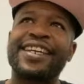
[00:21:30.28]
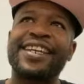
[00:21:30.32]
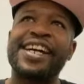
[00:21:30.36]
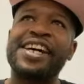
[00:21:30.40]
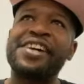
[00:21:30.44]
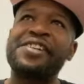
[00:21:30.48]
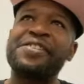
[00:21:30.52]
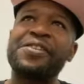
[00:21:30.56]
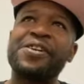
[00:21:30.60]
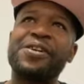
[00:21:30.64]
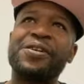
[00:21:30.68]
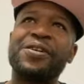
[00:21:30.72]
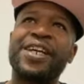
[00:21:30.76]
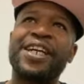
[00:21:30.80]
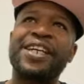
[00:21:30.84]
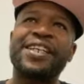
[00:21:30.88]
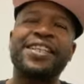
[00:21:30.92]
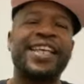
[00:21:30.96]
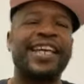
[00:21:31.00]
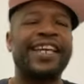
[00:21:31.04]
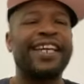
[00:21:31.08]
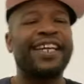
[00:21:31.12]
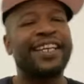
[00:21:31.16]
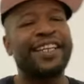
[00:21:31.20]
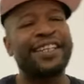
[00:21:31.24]
don't know, like
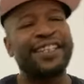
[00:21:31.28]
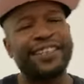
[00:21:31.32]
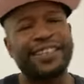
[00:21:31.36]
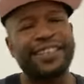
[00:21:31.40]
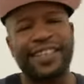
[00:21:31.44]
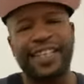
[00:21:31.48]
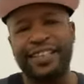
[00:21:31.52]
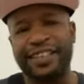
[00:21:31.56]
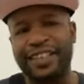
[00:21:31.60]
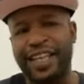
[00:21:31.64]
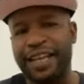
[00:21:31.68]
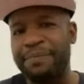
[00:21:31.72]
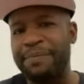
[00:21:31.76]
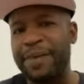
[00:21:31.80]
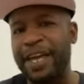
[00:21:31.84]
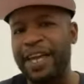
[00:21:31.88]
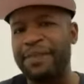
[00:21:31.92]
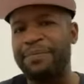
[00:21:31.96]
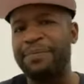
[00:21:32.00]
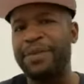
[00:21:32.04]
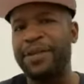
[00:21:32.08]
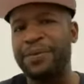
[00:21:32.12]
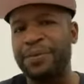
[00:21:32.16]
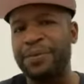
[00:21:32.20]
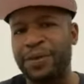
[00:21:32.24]
they
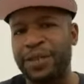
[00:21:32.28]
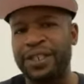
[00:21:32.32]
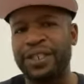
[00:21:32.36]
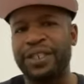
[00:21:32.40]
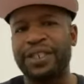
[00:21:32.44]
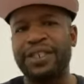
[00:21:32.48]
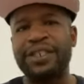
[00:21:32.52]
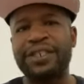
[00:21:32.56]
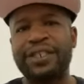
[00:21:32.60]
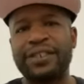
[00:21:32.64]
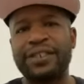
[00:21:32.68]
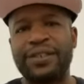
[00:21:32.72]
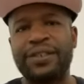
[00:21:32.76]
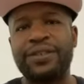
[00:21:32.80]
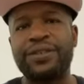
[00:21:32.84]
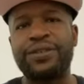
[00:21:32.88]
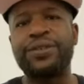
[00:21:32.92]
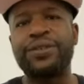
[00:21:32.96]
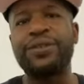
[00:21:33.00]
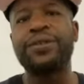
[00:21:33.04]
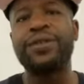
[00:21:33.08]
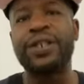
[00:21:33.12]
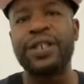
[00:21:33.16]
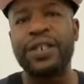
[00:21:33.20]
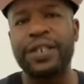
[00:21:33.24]
made me want to
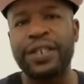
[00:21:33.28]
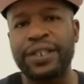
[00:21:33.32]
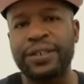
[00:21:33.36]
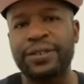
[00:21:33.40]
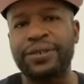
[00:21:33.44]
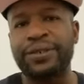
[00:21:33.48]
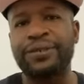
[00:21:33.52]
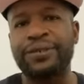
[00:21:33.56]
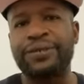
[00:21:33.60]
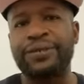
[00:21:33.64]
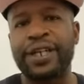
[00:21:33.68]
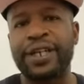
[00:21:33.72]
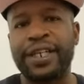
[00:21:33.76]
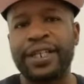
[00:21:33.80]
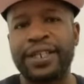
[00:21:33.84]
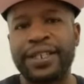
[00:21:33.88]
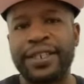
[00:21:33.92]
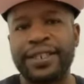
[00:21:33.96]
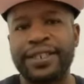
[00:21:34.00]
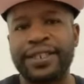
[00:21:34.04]
do good and do right.